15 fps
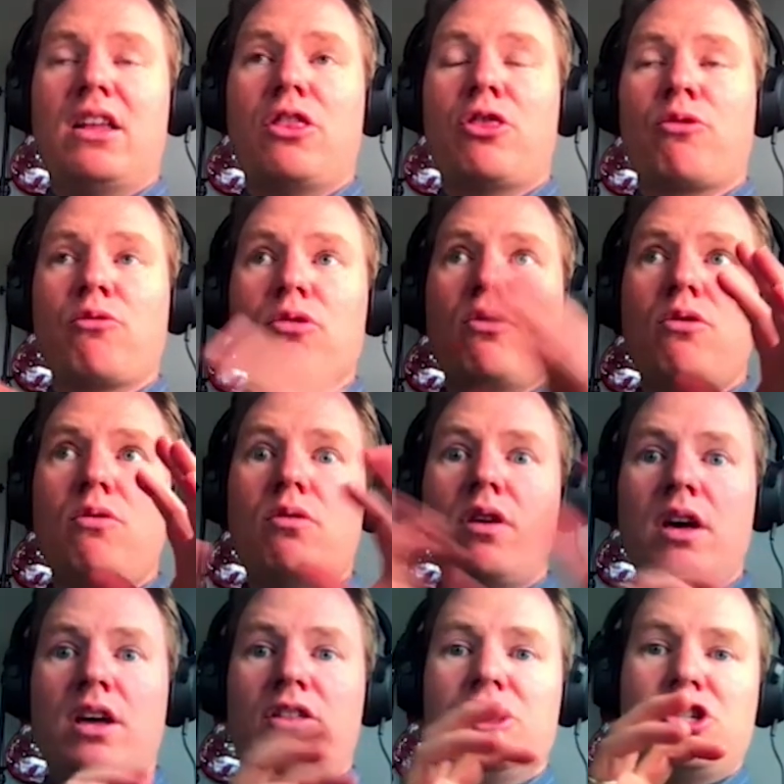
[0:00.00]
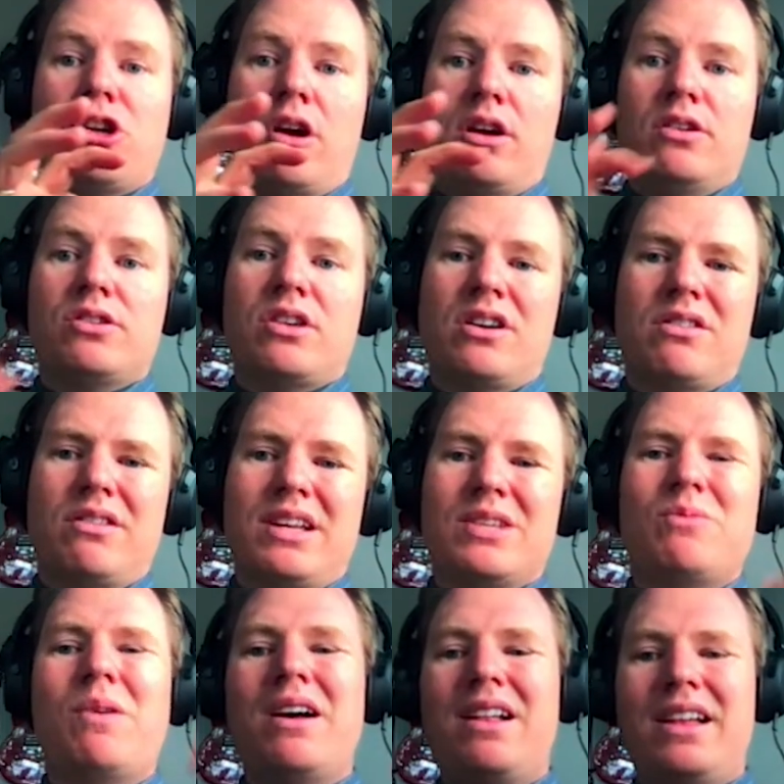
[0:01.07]
through the chart you start to realize,
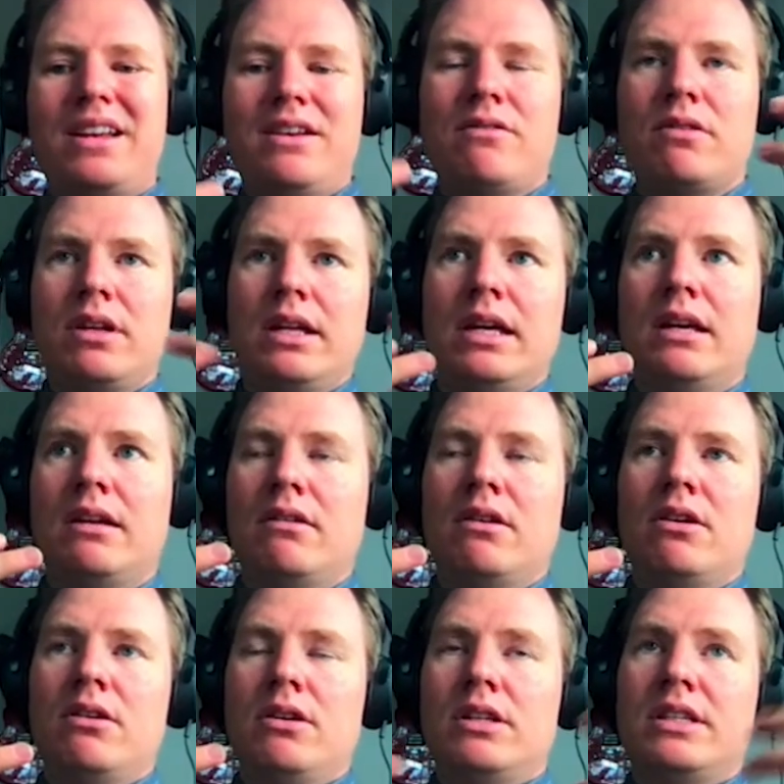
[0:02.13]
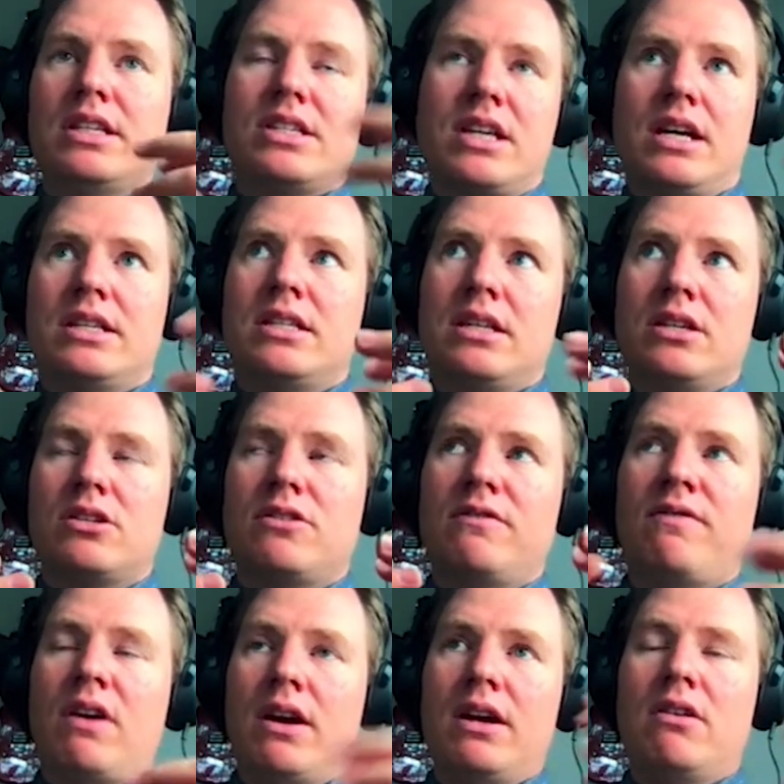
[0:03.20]
well, I didn't really discuss this
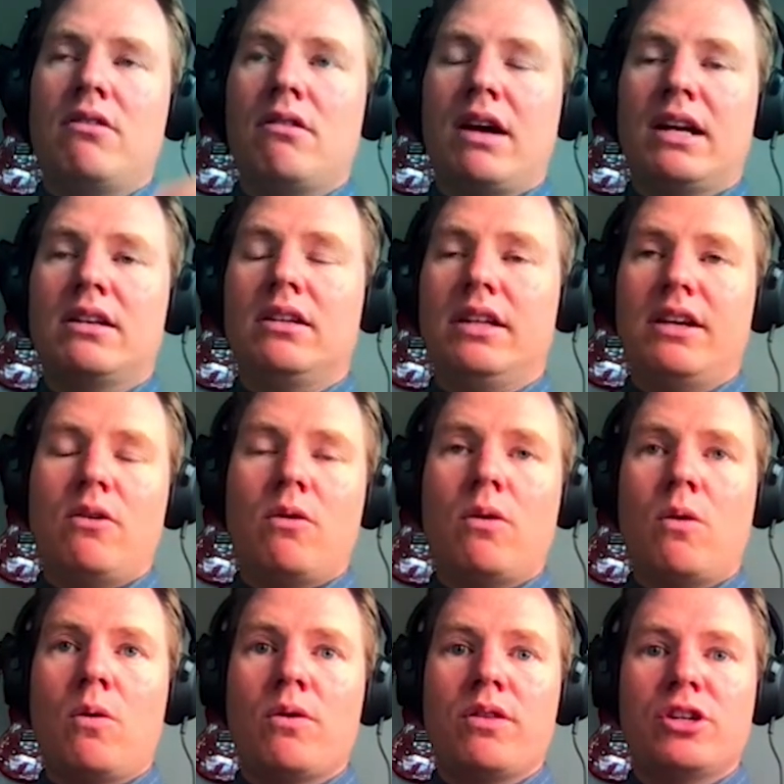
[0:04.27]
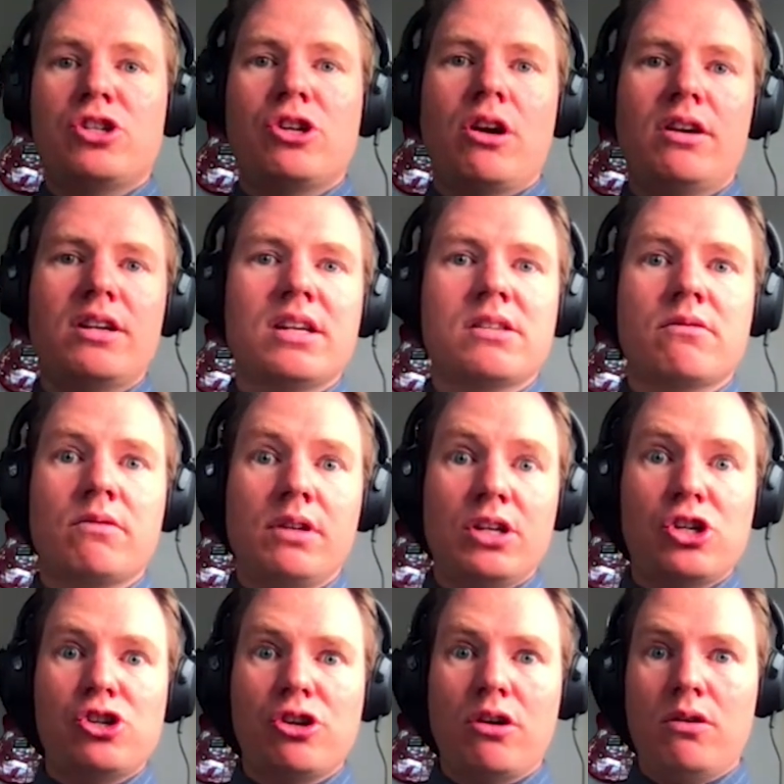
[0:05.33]
very correctly, or the chart doesn't really
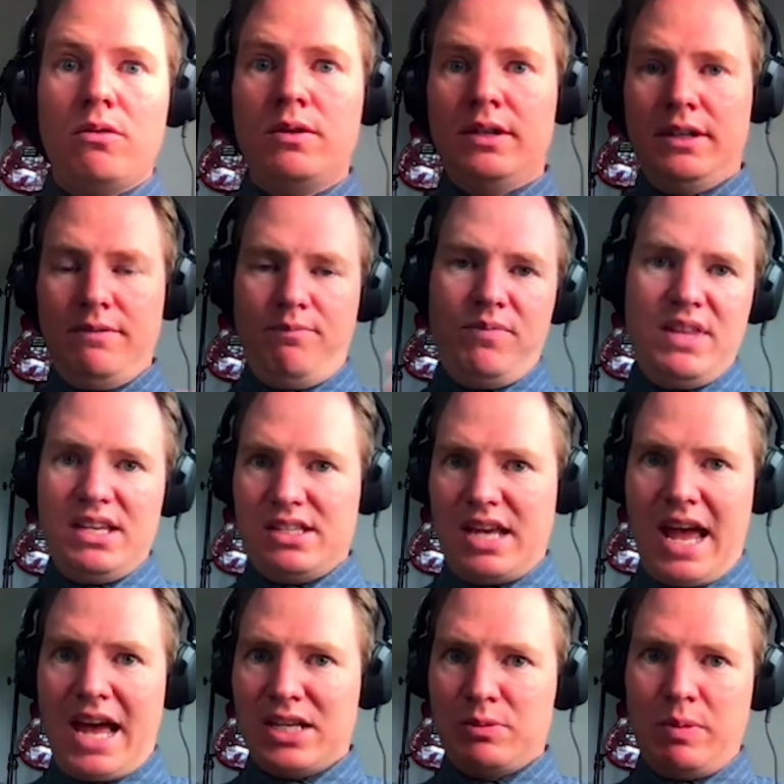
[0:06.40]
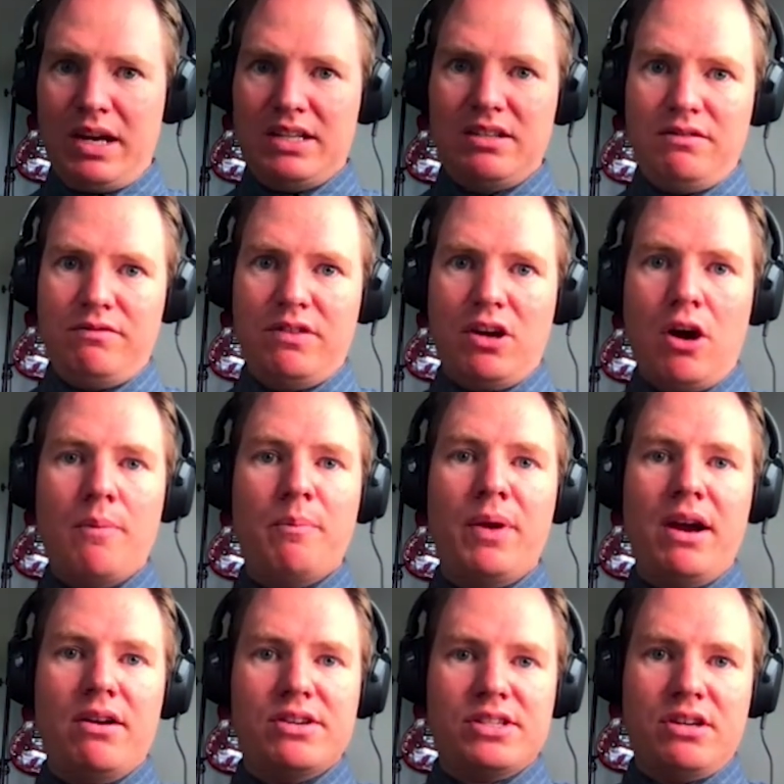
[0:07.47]
show this aspect of the
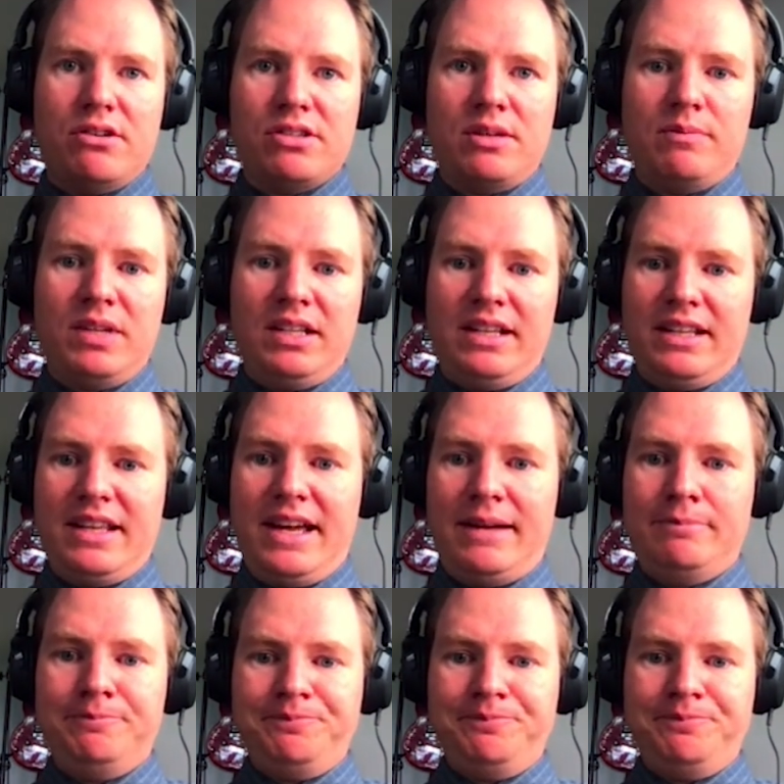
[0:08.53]
comparison or something like that.